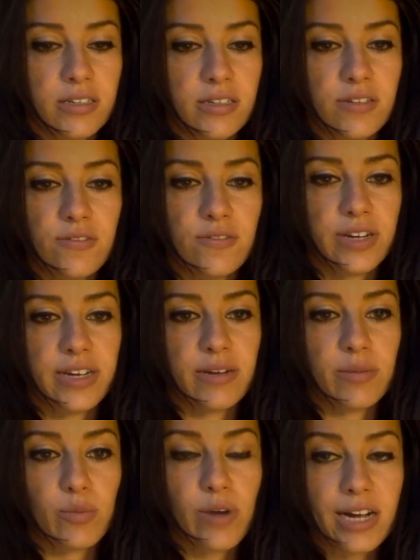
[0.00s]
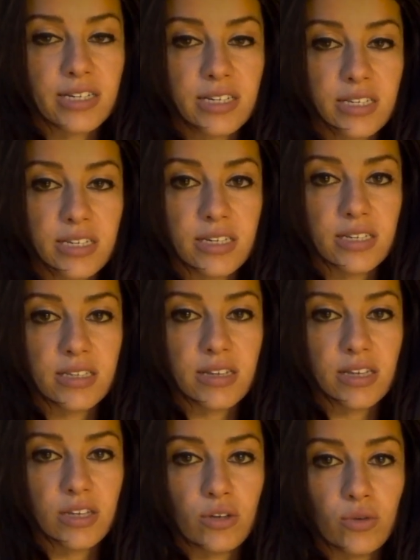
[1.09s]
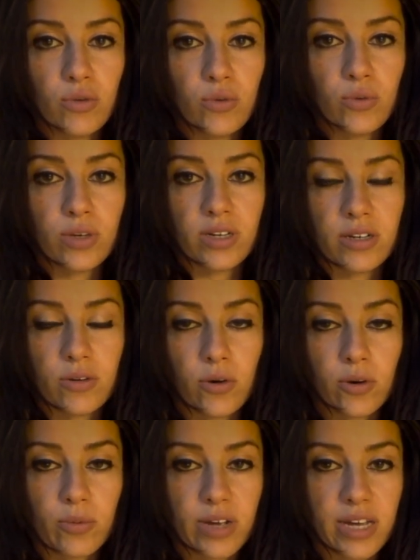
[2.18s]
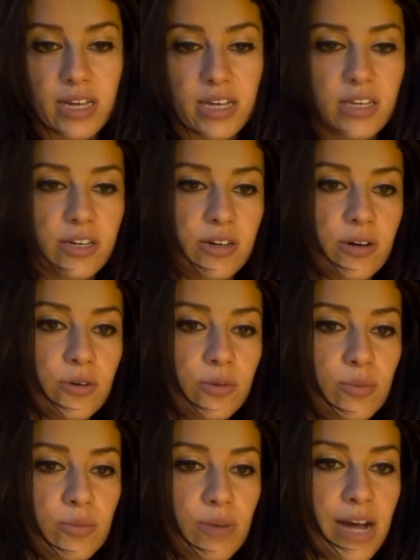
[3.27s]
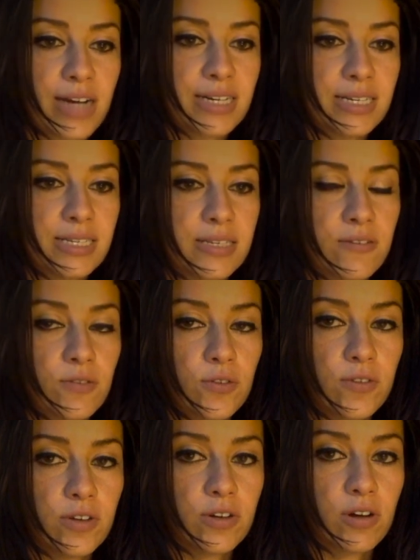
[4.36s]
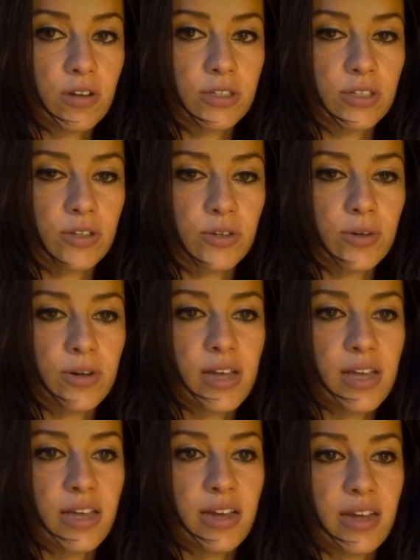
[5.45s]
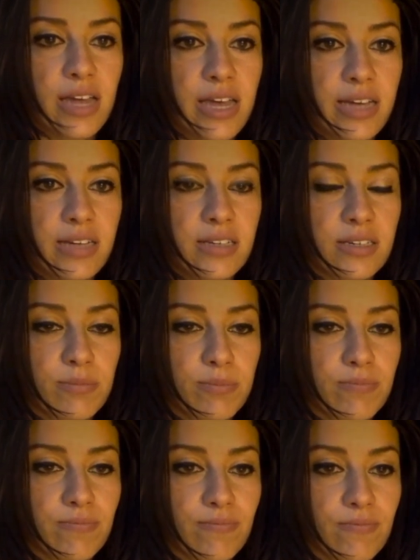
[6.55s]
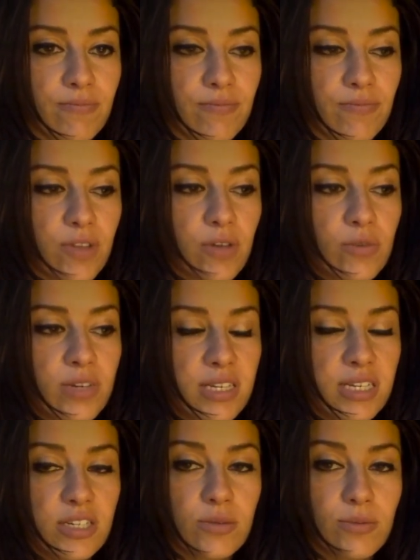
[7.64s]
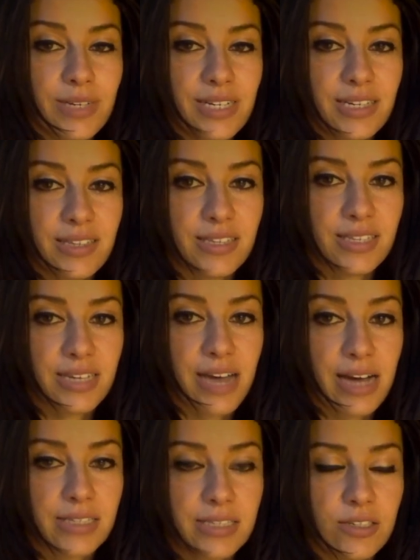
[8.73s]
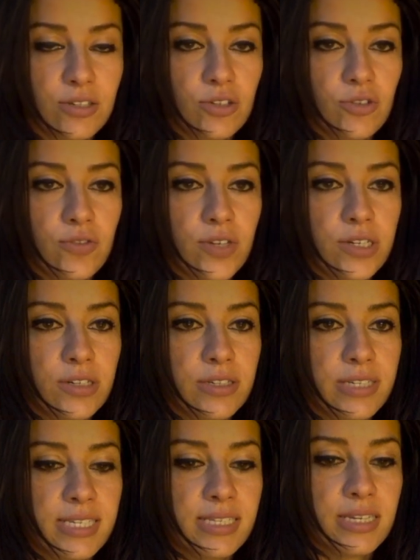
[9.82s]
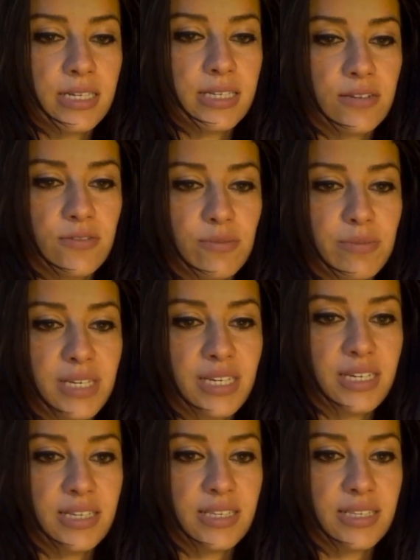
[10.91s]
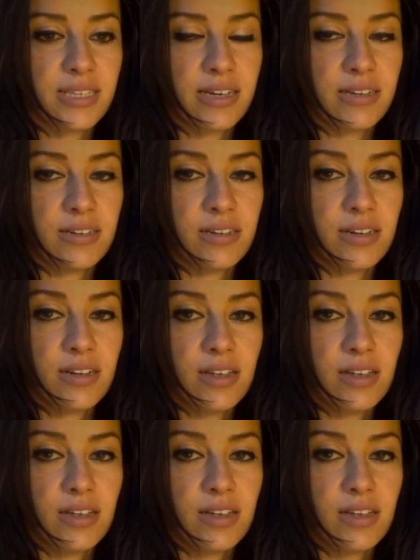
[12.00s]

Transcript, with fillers: different practices that you could incorporate in your own practice if you feel called to. And really just reading this text you feel this sense of peace and